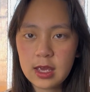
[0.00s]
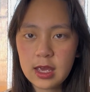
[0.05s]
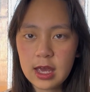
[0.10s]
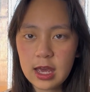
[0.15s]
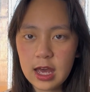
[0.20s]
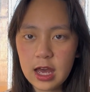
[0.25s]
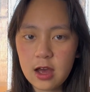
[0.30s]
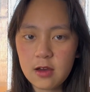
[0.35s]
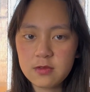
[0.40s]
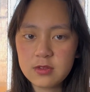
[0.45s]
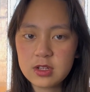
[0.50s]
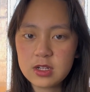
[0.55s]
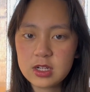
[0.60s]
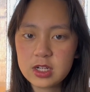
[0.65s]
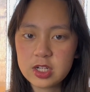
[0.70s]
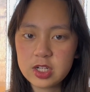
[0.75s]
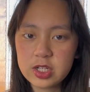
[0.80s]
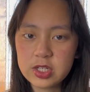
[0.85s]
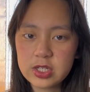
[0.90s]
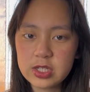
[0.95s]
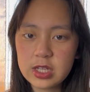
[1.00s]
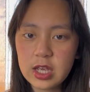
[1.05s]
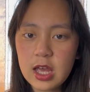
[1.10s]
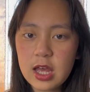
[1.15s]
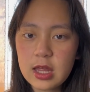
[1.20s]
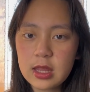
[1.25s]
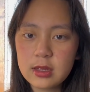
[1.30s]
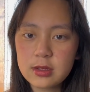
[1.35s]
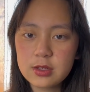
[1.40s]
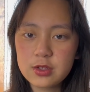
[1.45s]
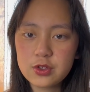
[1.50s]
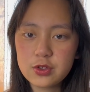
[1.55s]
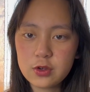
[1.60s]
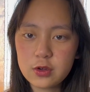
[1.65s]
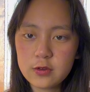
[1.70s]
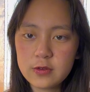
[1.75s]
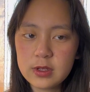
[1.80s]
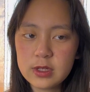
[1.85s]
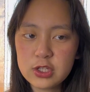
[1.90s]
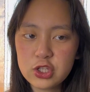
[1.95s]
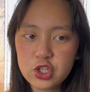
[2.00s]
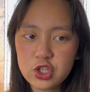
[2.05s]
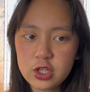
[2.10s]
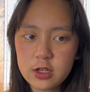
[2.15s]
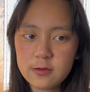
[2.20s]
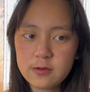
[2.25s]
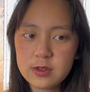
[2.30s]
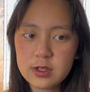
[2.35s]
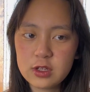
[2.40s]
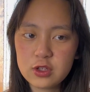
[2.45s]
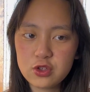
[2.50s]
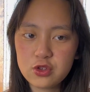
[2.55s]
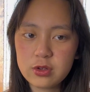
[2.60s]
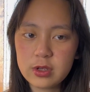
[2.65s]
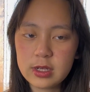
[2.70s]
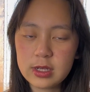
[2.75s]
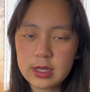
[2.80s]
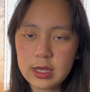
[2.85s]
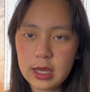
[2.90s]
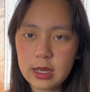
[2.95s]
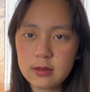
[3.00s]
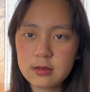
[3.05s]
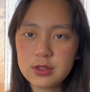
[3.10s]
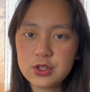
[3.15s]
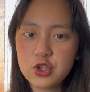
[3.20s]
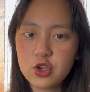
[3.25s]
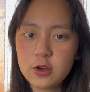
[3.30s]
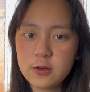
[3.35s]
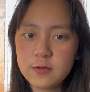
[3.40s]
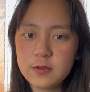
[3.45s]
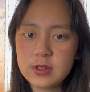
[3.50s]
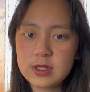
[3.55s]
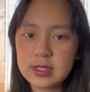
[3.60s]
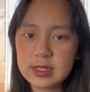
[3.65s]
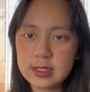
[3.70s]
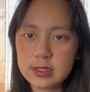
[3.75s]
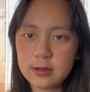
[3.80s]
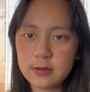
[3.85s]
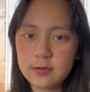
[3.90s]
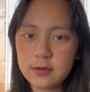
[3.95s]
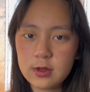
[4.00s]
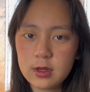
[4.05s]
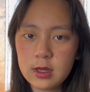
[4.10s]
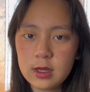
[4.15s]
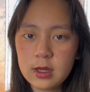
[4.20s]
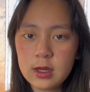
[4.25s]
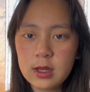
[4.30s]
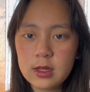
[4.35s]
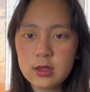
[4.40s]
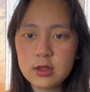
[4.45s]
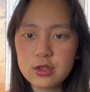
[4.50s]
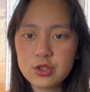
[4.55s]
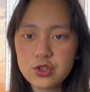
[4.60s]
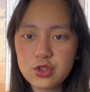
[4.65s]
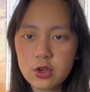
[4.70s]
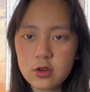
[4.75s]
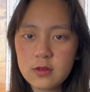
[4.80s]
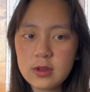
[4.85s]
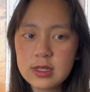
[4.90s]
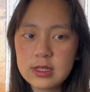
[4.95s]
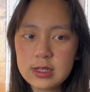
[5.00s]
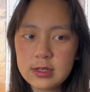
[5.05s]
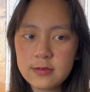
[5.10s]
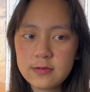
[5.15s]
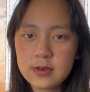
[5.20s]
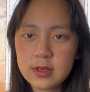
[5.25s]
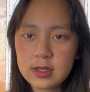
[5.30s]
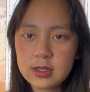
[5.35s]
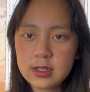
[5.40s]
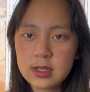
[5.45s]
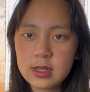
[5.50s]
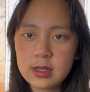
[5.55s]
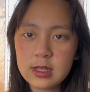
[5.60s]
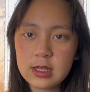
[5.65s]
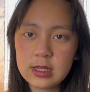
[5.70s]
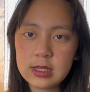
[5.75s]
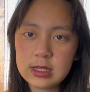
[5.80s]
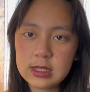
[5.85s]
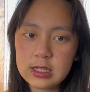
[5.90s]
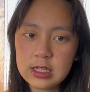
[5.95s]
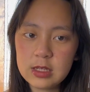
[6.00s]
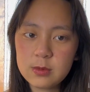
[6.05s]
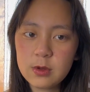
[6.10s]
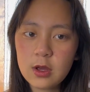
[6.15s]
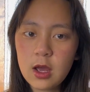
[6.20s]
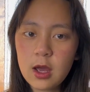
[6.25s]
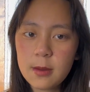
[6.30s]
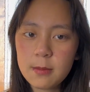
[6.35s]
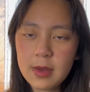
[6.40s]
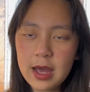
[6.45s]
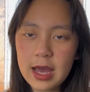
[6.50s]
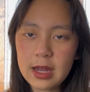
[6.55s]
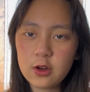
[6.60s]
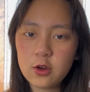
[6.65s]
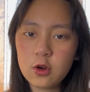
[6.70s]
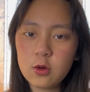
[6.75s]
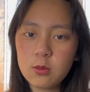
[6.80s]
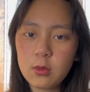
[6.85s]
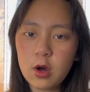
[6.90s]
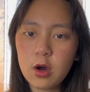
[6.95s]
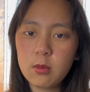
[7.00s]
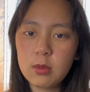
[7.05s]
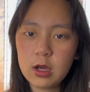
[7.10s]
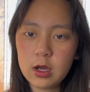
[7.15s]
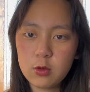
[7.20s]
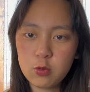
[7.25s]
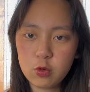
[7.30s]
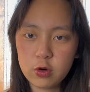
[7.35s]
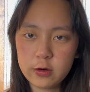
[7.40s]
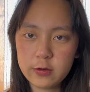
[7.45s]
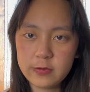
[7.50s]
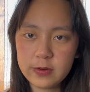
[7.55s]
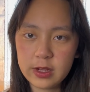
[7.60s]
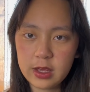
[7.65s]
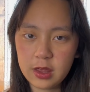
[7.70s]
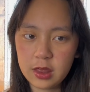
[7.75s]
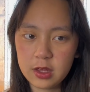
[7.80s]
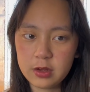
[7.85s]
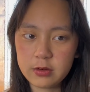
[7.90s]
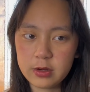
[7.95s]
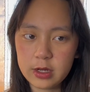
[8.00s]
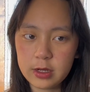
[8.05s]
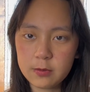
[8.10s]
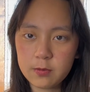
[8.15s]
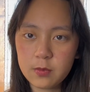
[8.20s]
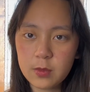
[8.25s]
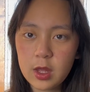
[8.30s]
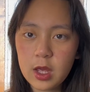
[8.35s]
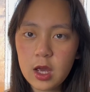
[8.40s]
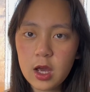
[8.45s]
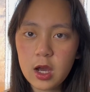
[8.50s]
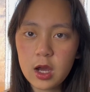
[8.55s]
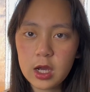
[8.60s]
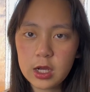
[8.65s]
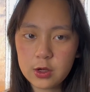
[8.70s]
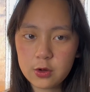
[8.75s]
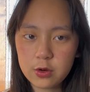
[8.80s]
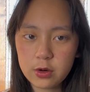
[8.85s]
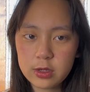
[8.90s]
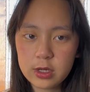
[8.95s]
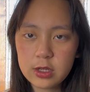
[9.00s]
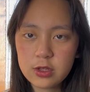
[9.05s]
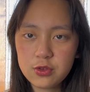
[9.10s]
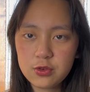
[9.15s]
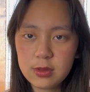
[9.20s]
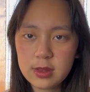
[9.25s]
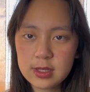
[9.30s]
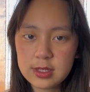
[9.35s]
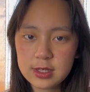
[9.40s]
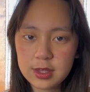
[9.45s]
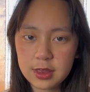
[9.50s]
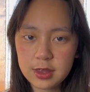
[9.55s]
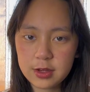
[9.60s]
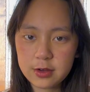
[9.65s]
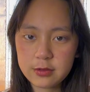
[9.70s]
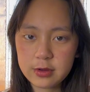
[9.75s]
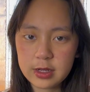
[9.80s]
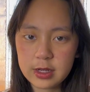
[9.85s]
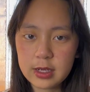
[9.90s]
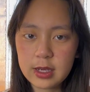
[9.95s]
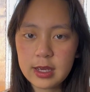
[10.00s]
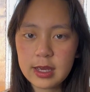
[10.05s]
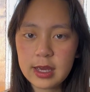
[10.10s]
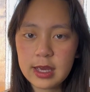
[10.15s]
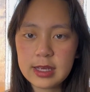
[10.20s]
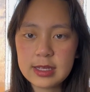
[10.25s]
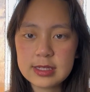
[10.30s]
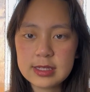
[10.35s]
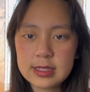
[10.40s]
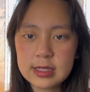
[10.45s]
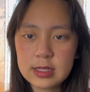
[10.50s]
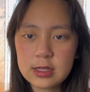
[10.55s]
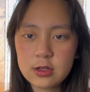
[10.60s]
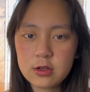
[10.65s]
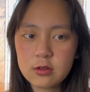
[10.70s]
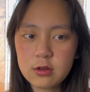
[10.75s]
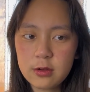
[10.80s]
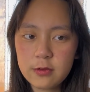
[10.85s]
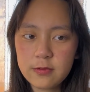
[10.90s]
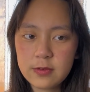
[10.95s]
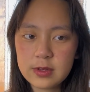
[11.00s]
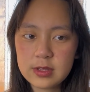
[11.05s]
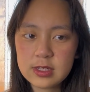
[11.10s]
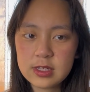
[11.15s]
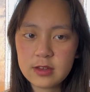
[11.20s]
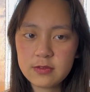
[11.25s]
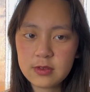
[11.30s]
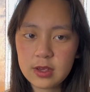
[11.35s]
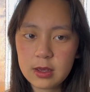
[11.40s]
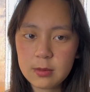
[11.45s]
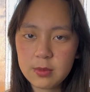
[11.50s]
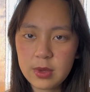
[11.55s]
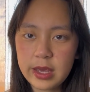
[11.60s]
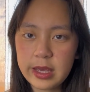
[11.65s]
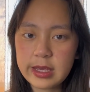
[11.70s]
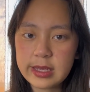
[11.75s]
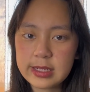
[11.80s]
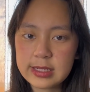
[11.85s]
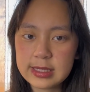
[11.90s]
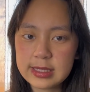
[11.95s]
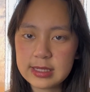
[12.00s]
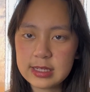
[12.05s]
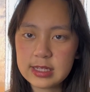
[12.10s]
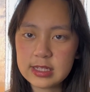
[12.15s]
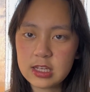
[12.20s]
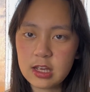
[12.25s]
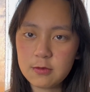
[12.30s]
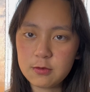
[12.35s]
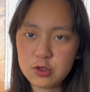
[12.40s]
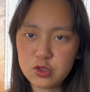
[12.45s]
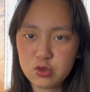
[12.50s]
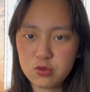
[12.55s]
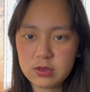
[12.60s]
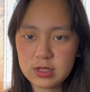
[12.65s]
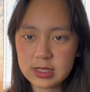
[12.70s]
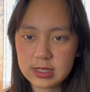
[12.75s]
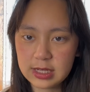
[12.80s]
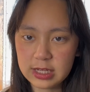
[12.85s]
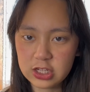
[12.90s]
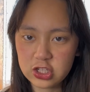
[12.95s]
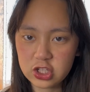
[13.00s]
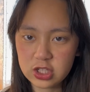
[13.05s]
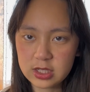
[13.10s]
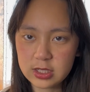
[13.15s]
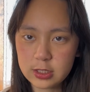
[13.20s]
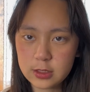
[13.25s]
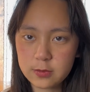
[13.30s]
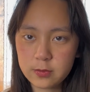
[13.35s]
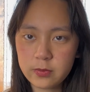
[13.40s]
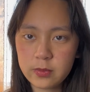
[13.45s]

After Kursk, the Soviets shifted to a counteroffensive. The Soviets invented the deep battle mobile warfare theory. According to this theory, a single offensive campaign consists of two stages.